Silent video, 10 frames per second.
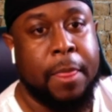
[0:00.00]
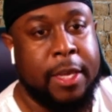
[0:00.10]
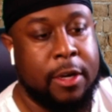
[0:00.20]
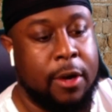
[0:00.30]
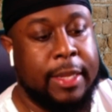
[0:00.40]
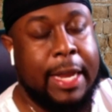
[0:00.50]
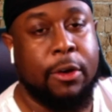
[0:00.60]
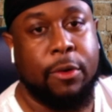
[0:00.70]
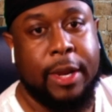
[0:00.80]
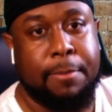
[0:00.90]
He called
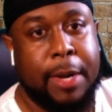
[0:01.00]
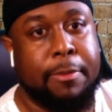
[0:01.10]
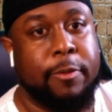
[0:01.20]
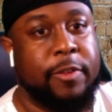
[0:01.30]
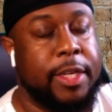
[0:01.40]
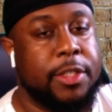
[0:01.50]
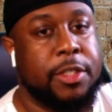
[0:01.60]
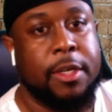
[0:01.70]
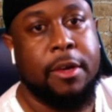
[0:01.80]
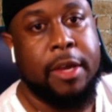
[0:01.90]
out Greg
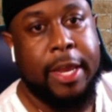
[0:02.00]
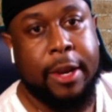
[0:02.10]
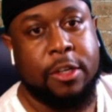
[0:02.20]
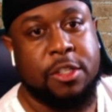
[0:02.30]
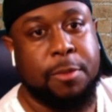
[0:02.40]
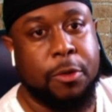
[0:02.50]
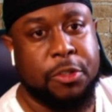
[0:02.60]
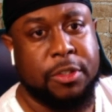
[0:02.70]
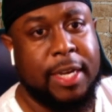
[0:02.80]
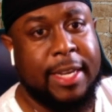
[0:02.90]
Popovich, Eric
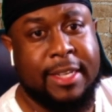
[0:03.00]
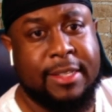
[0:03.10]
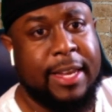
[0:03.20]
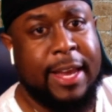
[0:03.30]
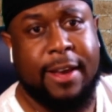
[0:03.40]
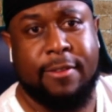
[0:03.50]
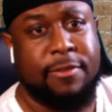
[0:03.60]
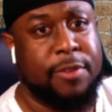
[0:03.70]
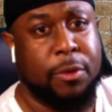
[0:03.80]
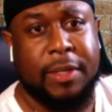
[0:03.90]
Spoelstra. I guess they have
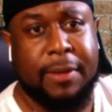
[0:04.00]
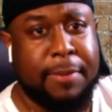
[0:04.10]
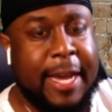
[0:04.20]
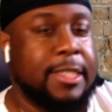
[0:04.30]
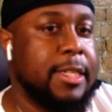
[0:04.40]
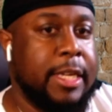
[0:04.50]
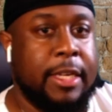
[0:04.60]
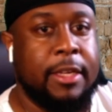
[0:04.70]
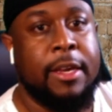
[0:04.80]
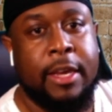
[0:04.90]
voting
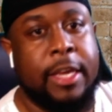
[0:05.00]
capacity.